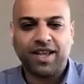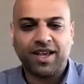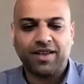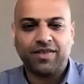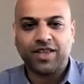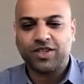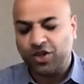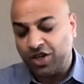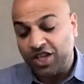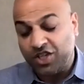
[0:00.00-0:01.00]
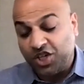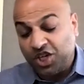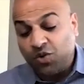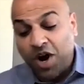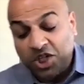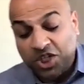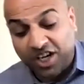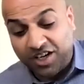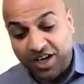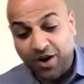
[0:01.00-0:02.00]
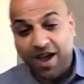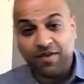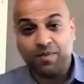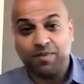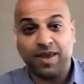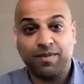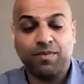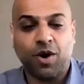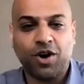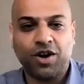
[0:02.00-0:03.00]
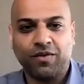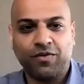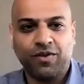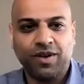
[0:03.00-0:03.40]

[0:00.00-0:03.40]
it's a good question. Having been part of,